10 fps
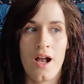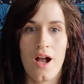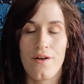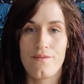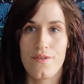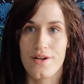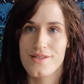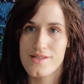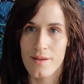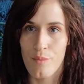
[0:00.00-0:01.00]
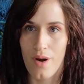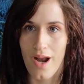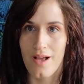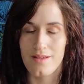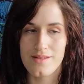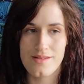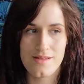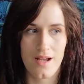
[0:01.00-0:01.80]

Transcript: comfort somewhere else,